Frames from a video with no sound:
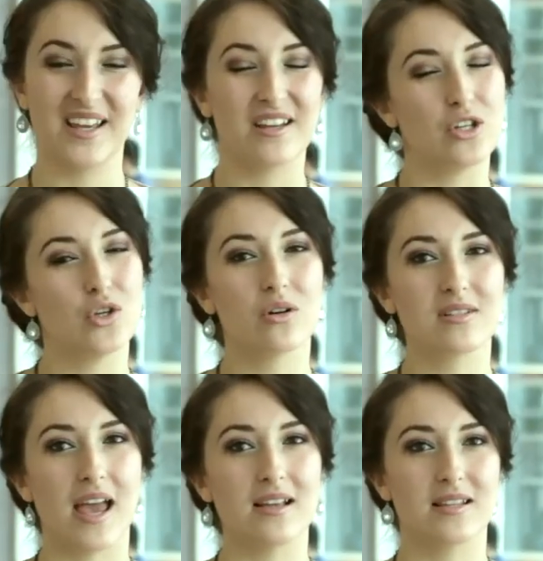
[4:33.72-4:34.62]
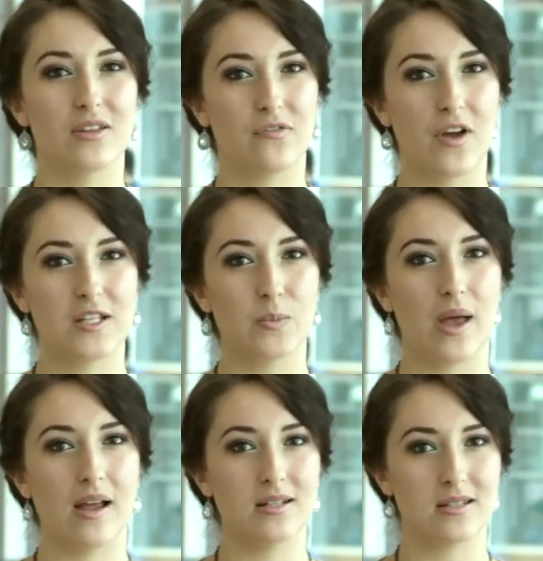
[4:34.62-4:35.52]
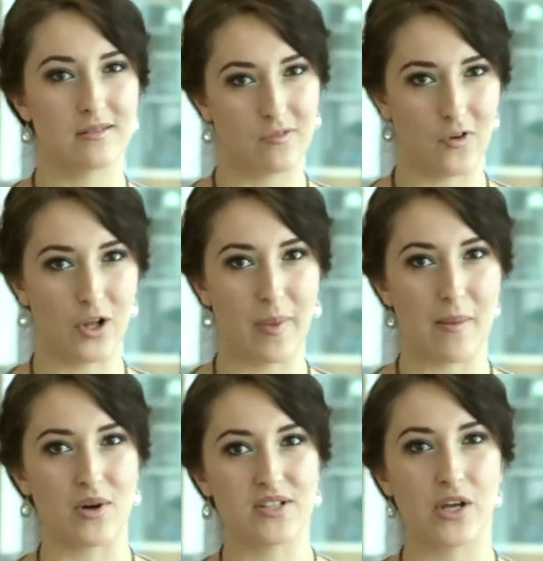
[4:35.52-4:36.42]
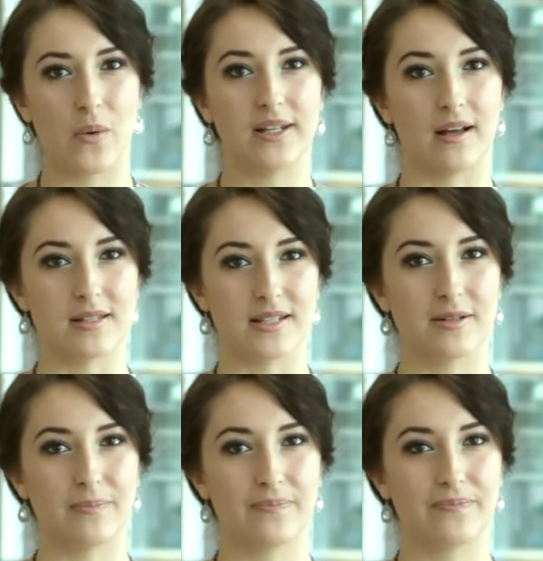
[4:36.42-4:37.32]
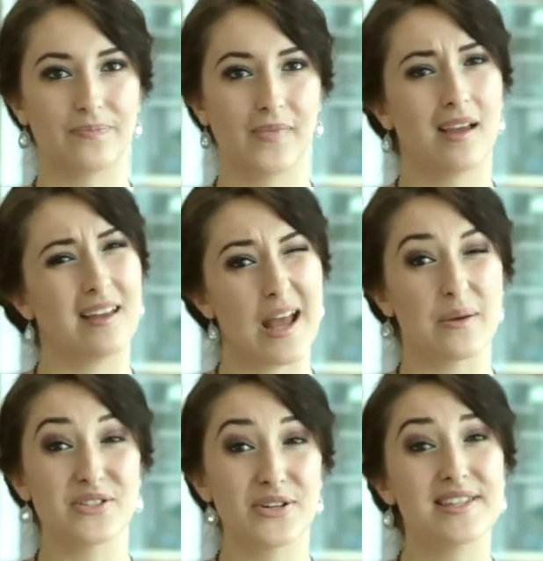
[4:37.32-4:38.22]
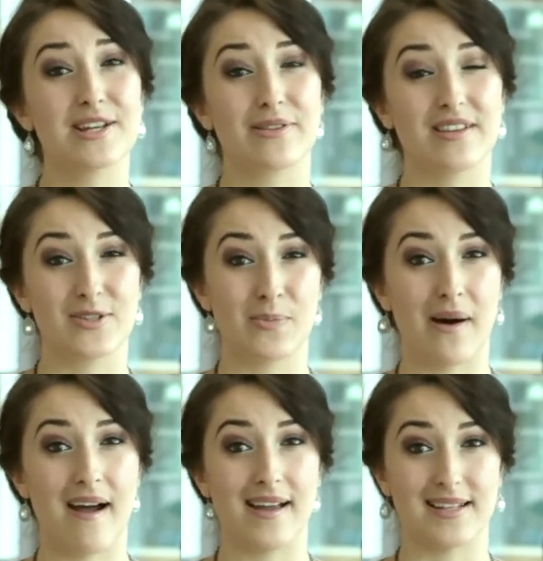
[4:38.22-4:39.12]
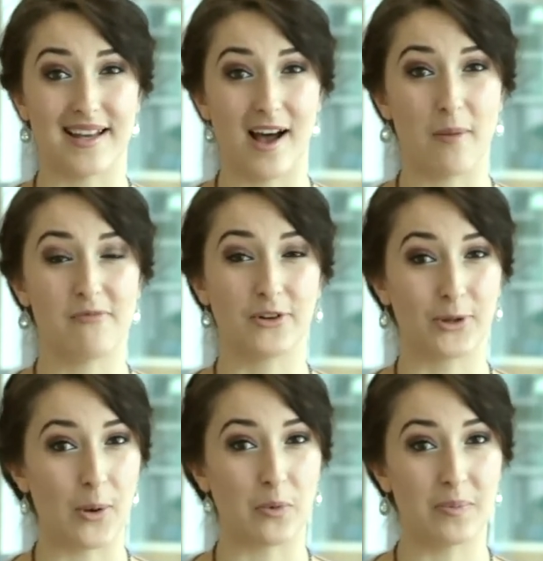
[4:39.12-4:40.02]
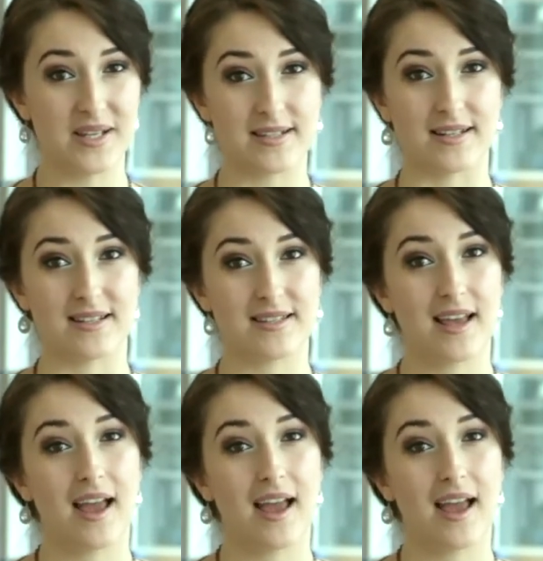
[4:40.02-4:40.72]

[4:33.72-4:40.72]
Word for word: New York takes in the first place, followed by Moscow and London. Now, it's no secret that Dubai is a hub for global business,